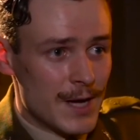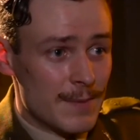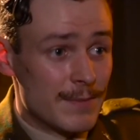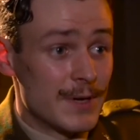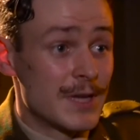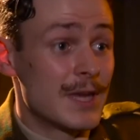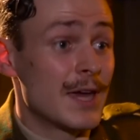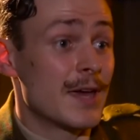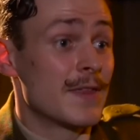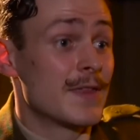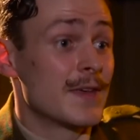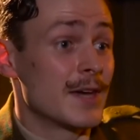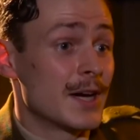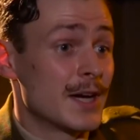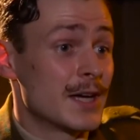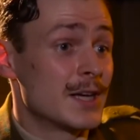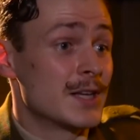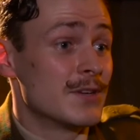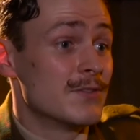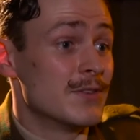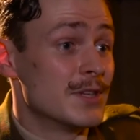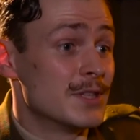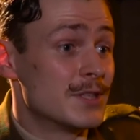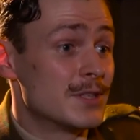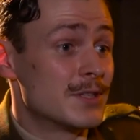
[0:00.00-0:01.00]
But yeah, the
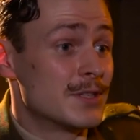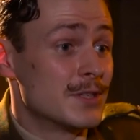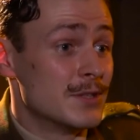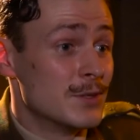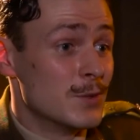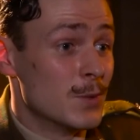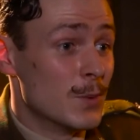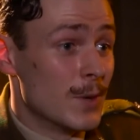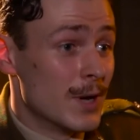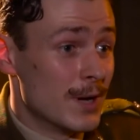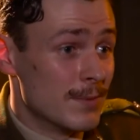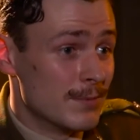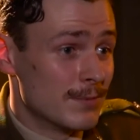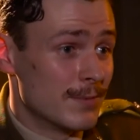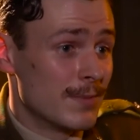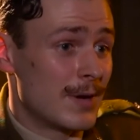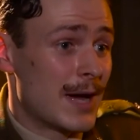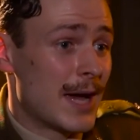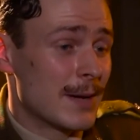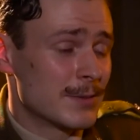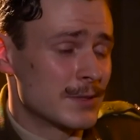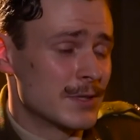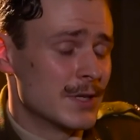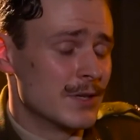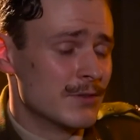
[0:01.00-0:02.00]
idea is to
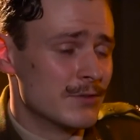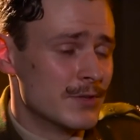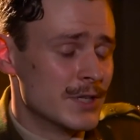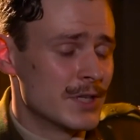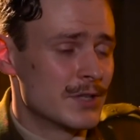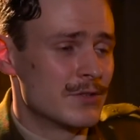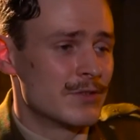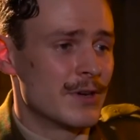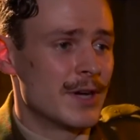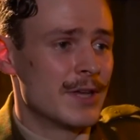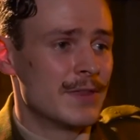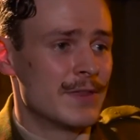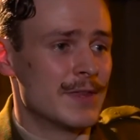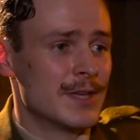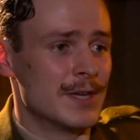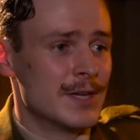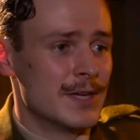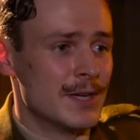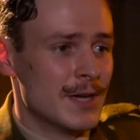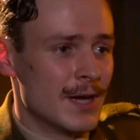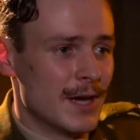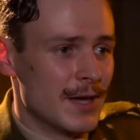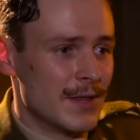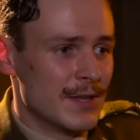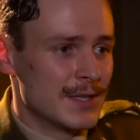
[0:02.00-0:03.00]
absolutely recreate
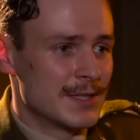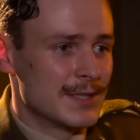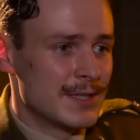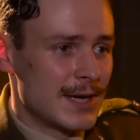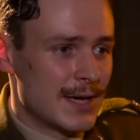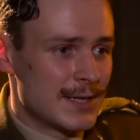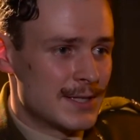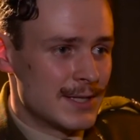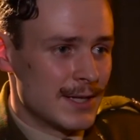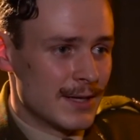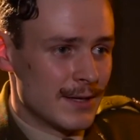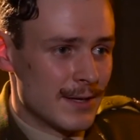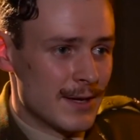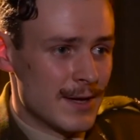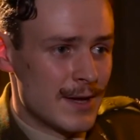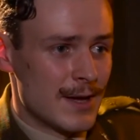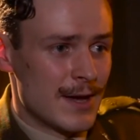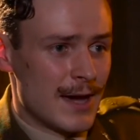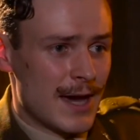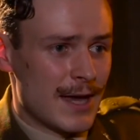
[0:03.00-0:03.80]
the setting.